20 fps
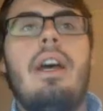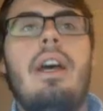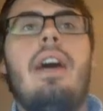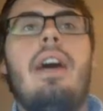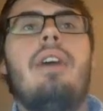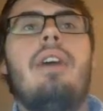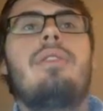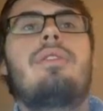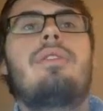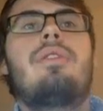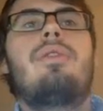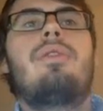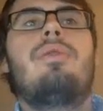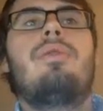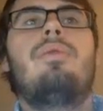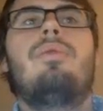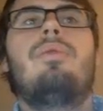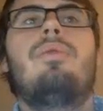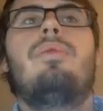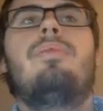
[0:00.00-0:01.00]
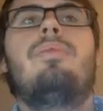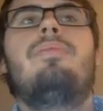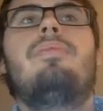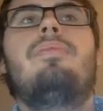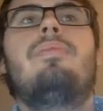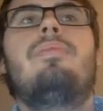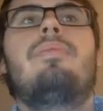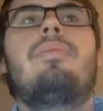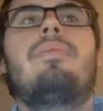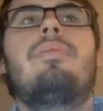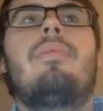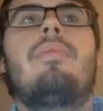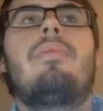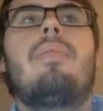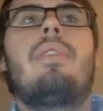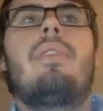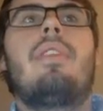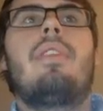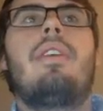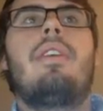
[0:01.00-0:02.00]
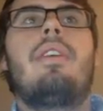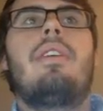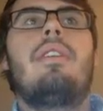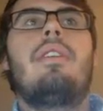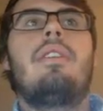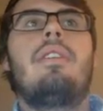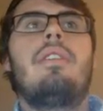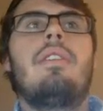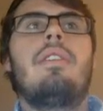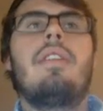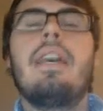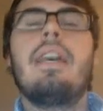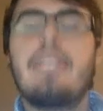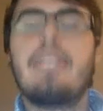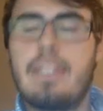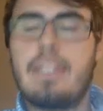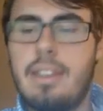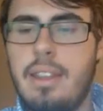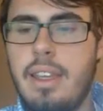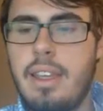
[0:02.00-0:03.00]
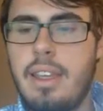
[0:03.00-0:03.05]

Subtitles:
how to lessen